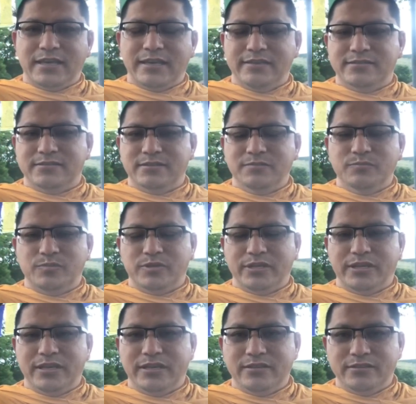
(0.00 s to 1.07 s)
is
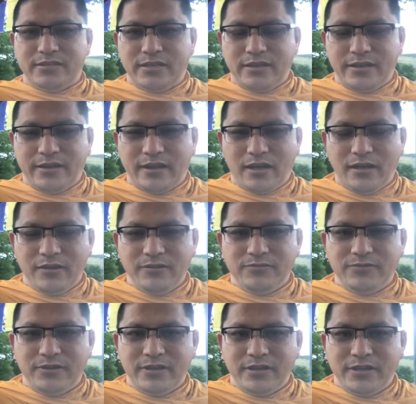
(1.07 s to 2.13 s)
simply in daily life